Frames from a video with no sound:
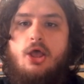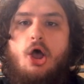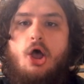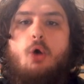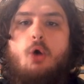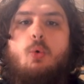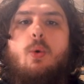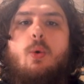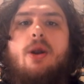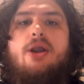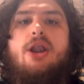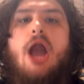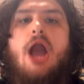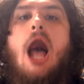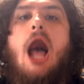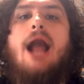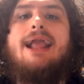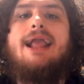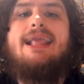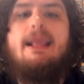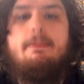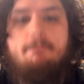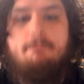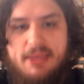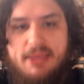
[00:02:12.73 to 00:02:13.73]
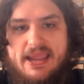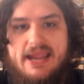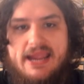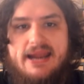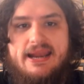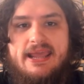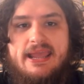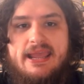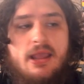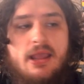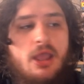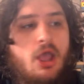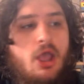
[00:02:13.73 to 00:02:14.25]
we're not
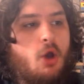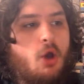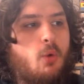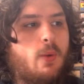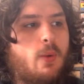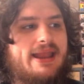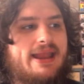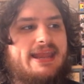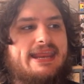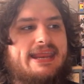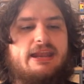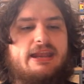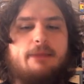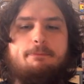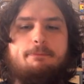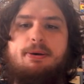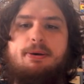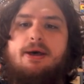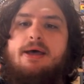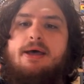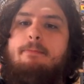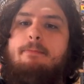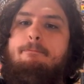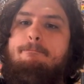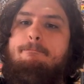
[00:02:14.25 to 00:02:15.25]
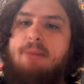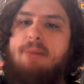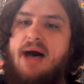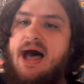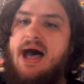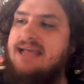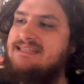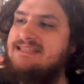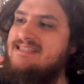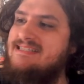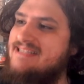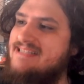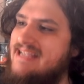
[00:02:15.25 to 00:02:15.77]
competing. We need to put
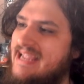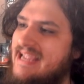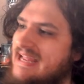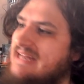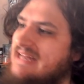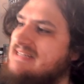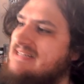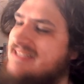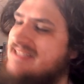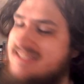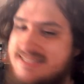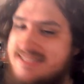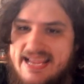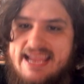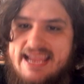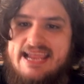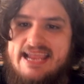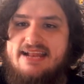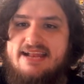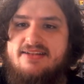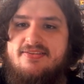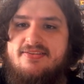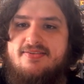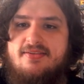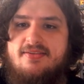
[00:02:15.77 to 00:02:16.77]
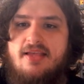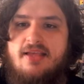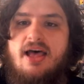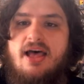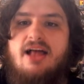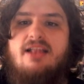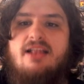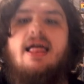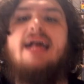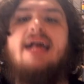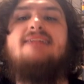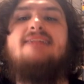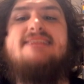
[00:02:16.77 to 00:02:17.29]
butts in seats.
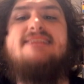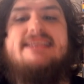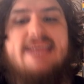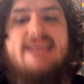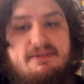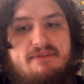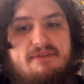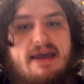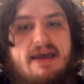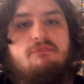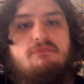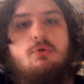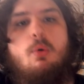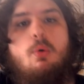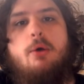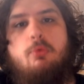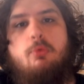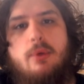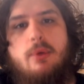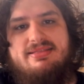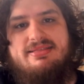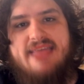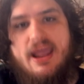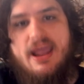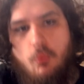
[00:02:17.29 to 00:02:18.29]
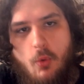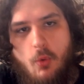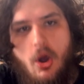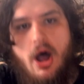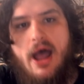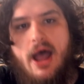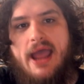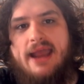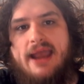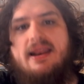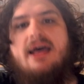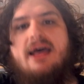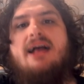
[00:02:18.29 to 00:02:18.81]
Let's give everyone what they
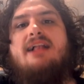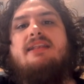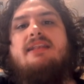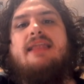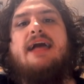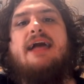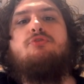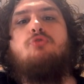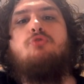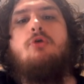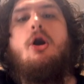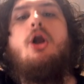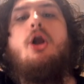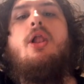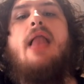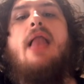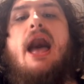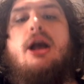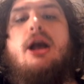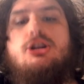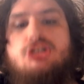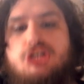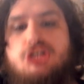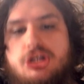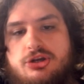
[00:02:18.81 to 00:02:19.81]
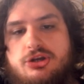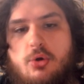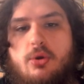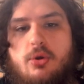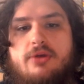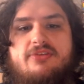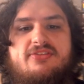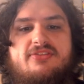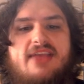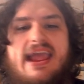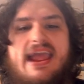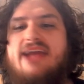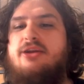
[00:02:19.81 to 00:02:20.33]
want. Let's roll out Shedeur
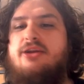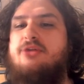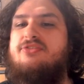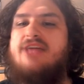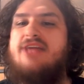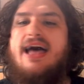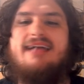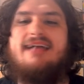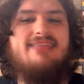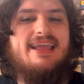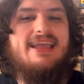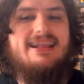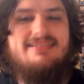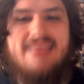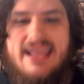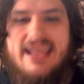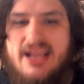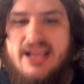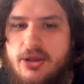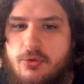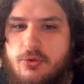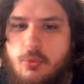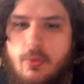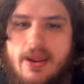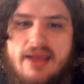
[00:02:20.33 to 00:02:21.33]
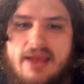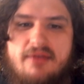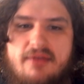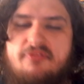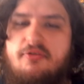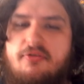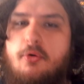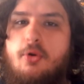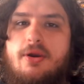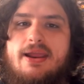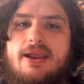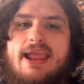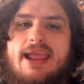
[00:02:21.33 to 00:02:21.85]
Sanders. I think they could win
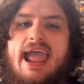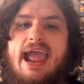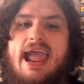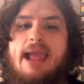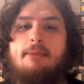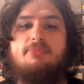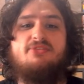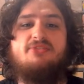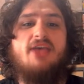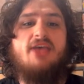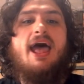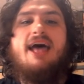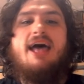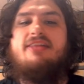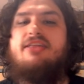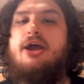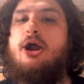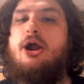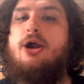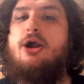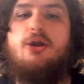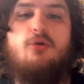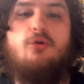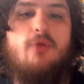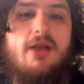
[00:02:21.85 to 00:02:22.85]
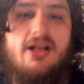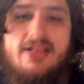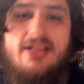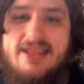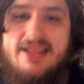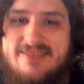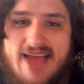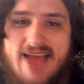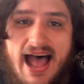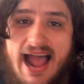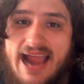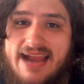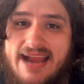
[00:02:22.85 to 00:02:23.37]
4 games. They're in a really
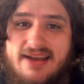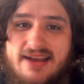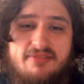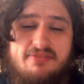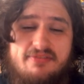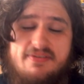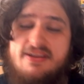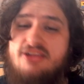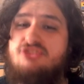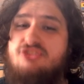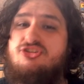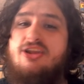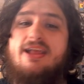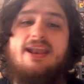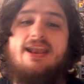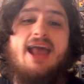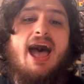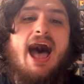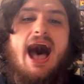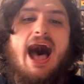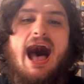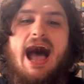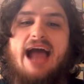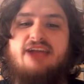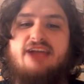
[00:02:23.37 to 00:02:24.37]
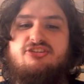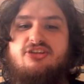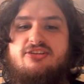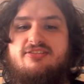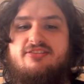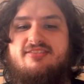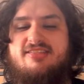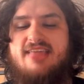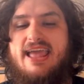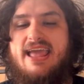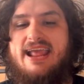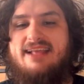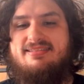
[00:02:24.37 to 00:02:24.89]
tight division. I just
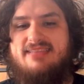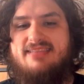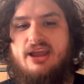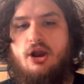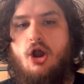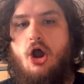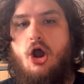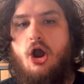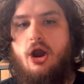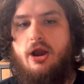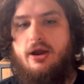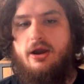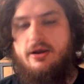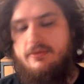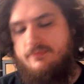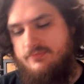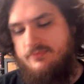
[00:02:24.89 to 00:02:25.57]
think the